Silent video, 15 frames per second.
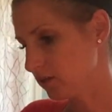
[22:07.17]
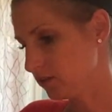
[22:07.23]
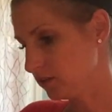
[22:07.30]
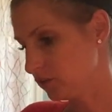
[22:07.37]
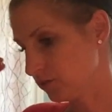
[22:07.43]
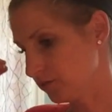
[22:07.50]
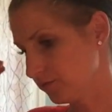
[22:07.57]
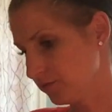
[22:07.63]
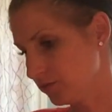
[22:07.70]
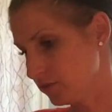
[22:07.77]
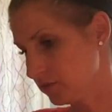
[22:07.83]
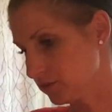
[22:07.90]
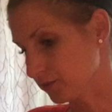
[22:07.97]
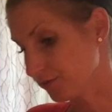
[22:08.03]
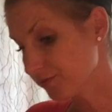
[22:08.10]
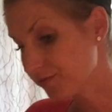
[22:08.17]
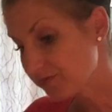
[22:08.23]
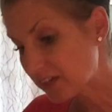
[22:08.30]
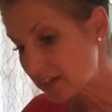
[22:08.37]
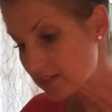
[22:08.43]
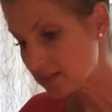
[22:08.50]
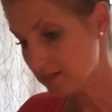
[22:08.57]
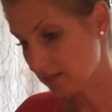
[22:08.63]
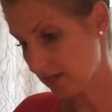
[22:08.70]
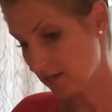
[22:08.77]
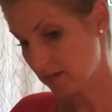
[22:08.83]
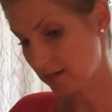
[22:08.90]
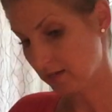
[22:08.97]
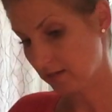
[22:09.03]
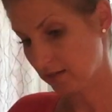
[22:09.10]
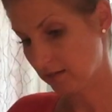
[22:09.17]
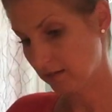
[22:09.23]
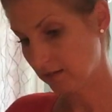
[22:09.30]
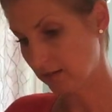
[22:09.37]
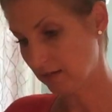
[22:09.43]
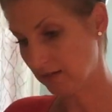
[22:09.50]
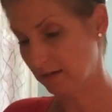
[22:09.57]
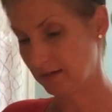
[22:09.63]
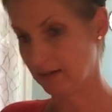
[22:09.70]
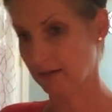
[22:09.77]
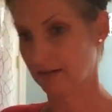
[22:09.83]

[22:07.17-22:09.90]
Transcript: you're fixated on